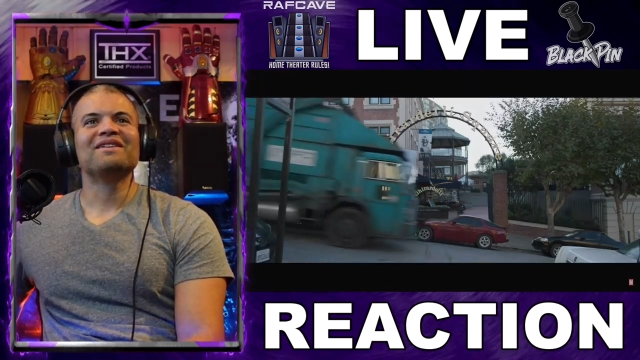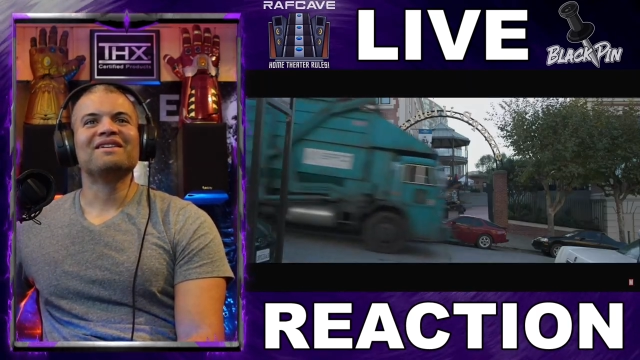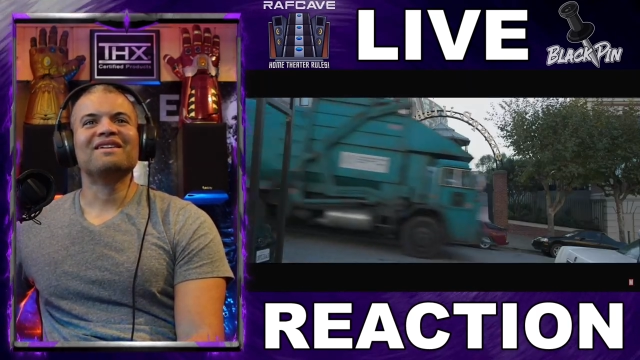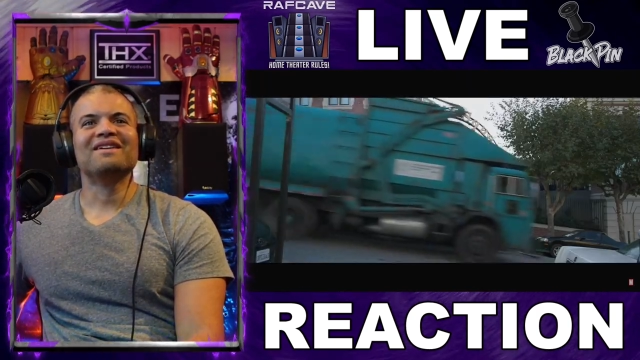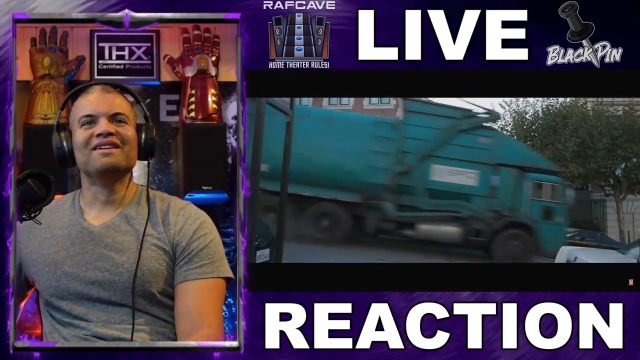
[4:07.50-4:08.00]

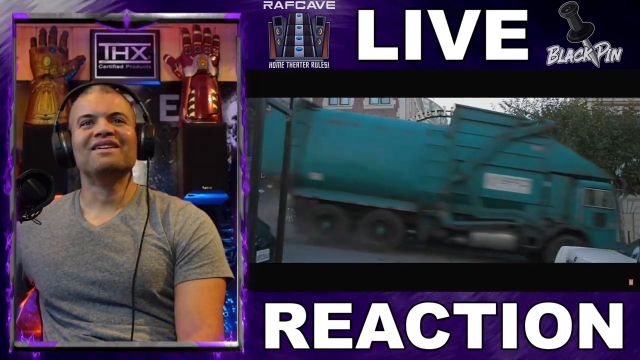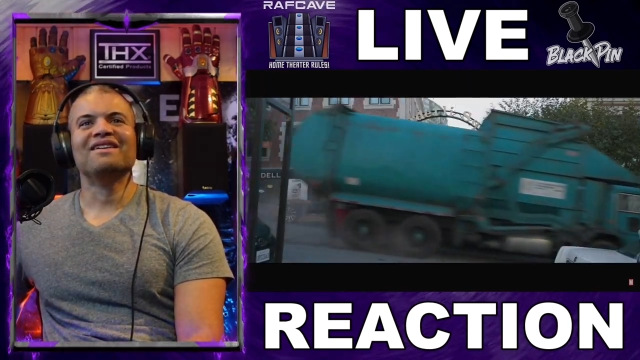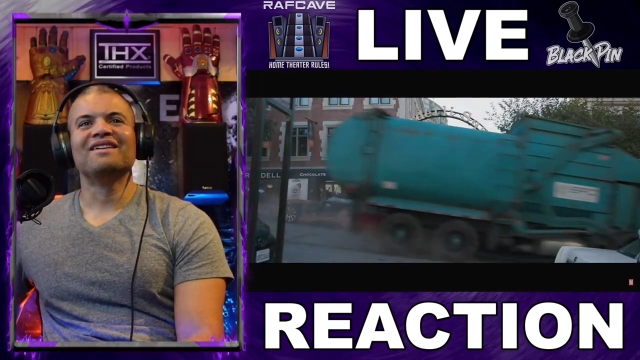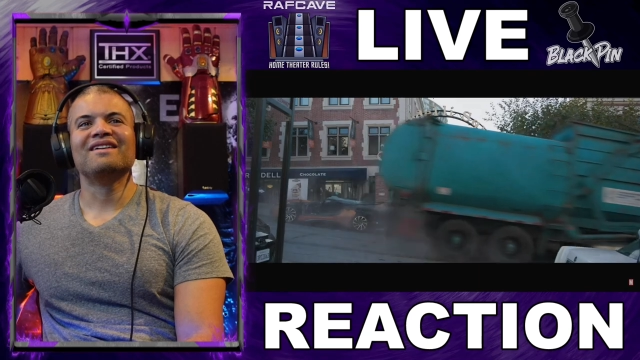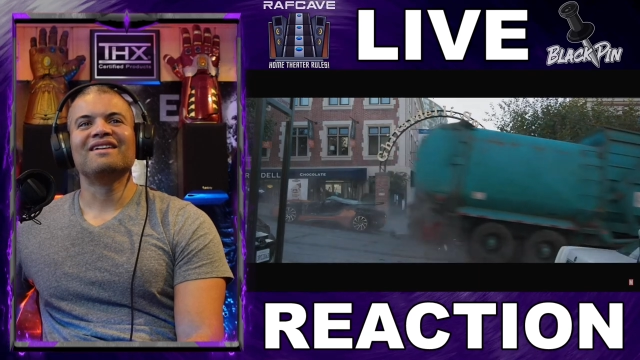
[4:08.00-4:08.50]

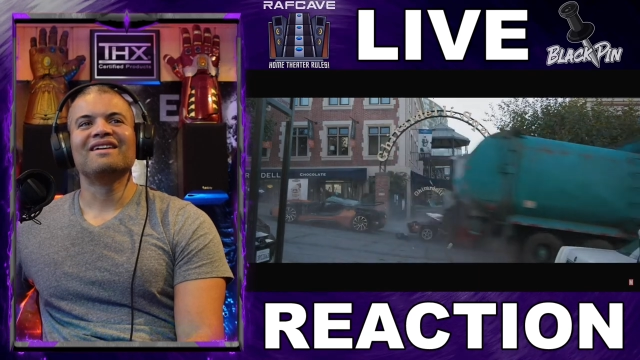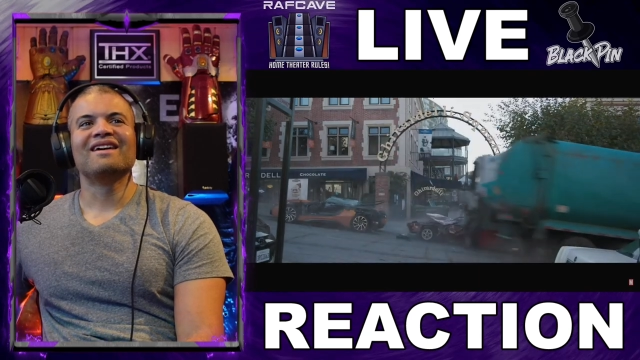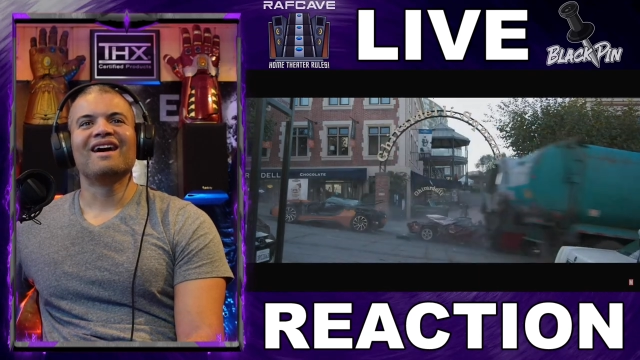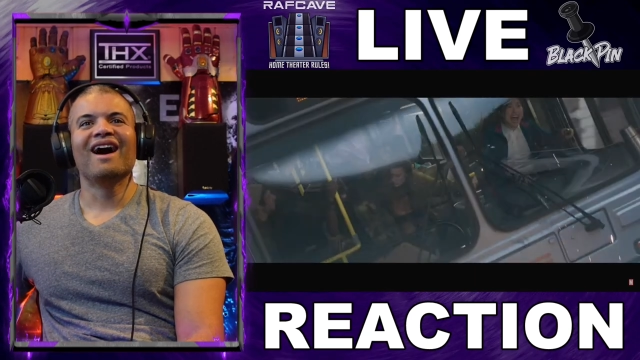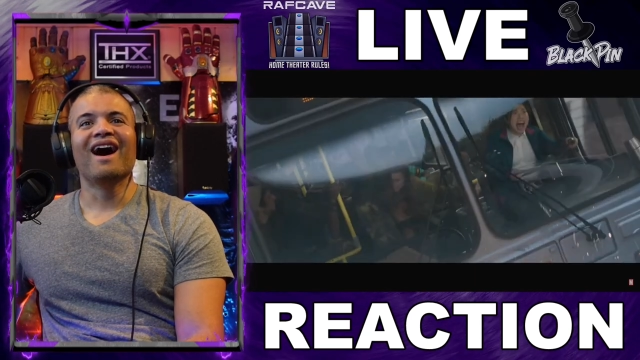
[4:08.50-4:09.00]

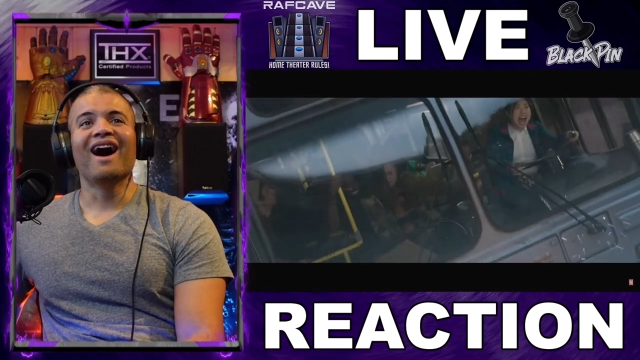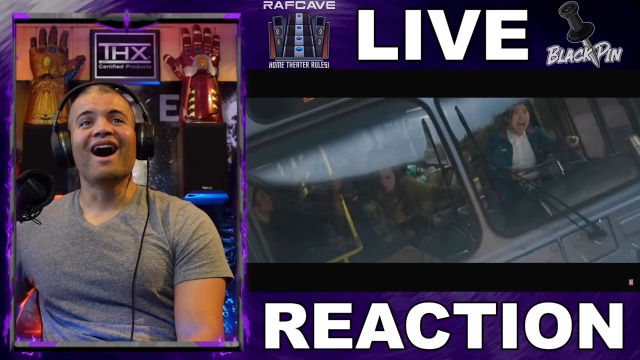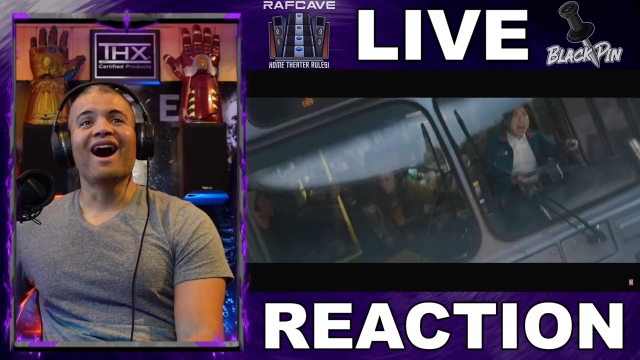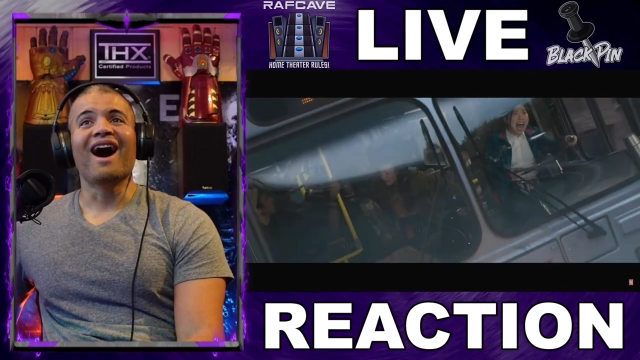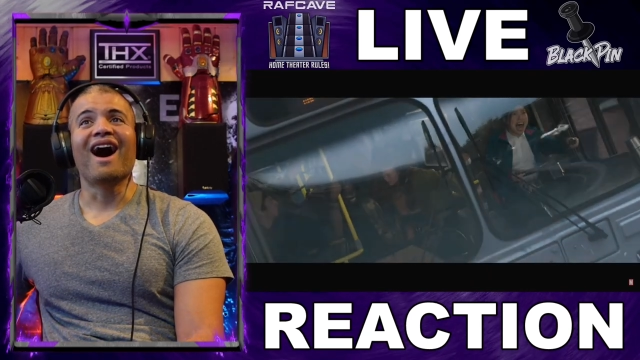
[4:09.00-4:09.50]

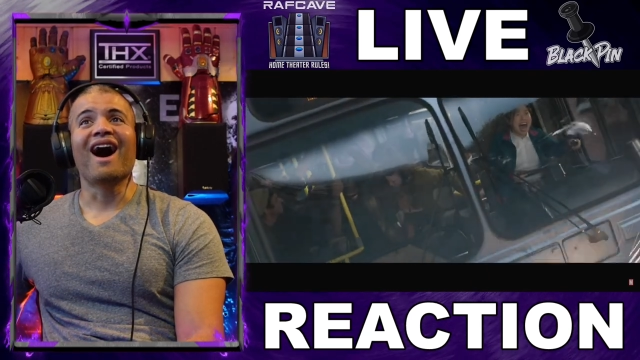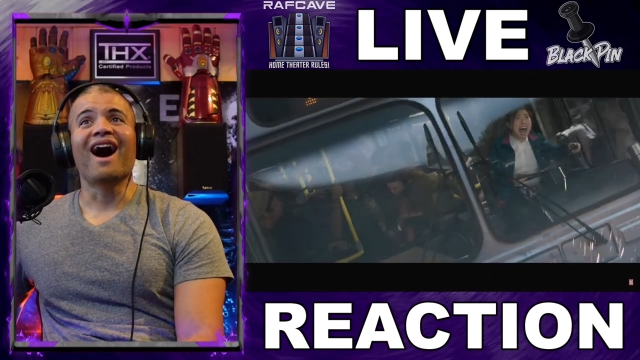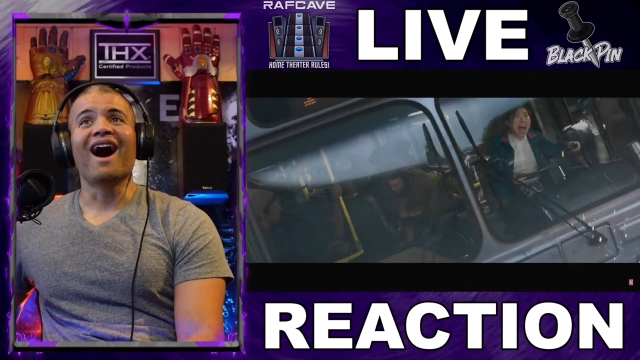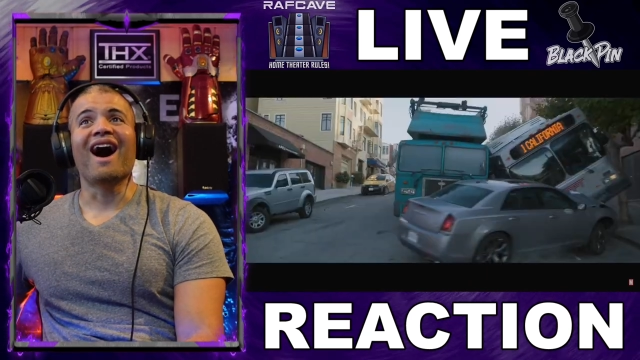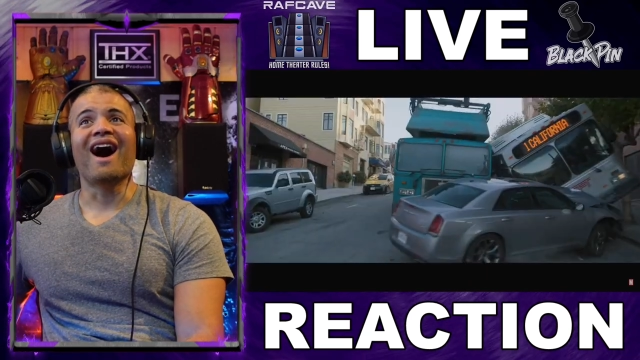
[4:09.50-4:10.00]

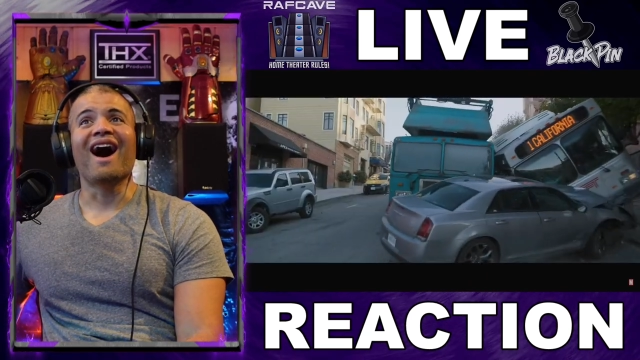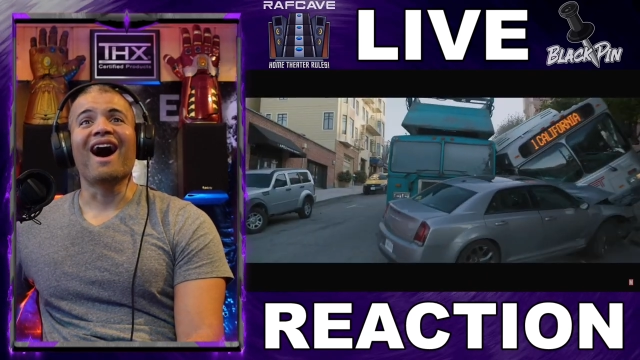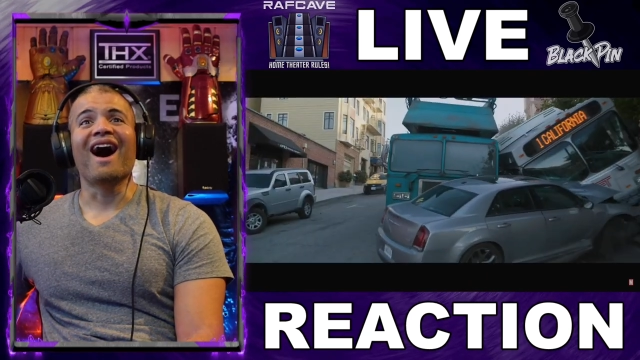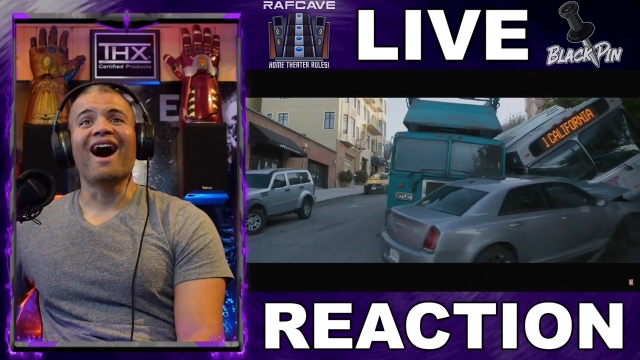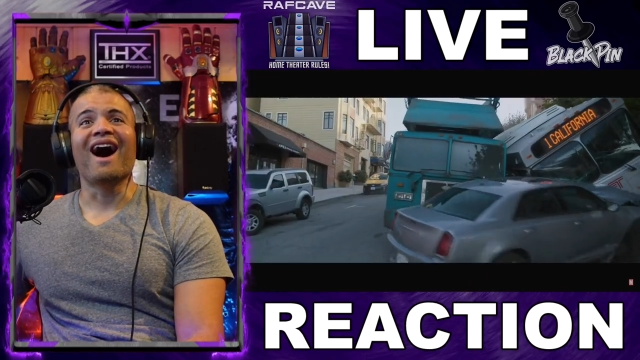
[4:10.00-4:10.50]

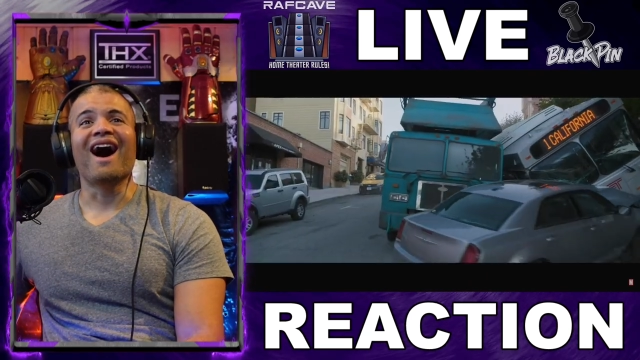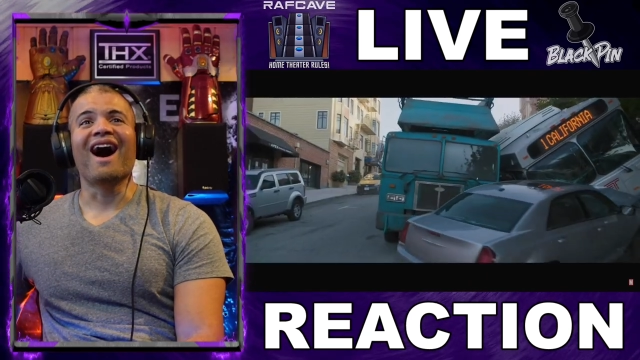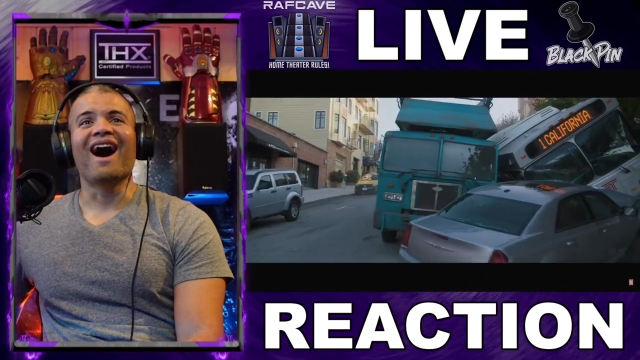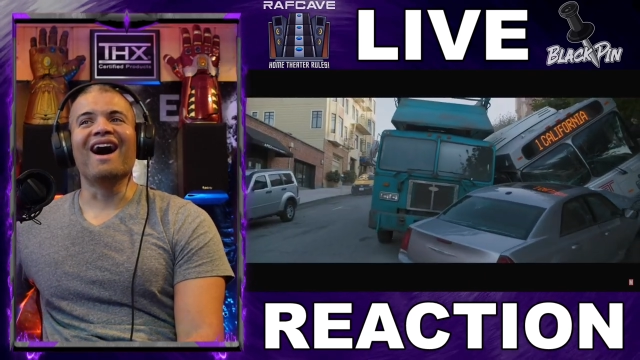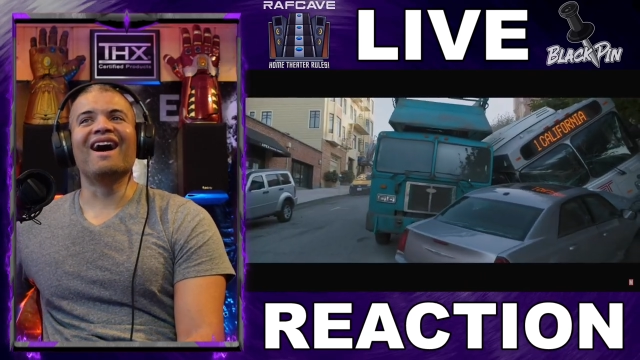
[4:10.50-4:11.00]

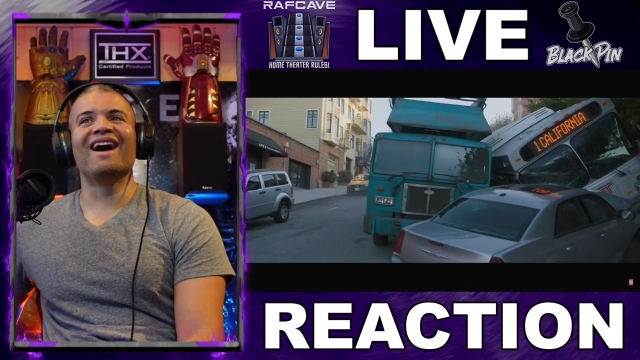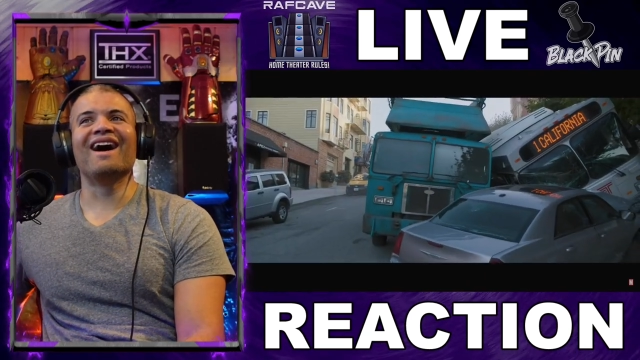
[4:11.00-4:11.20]
Nobody speaks.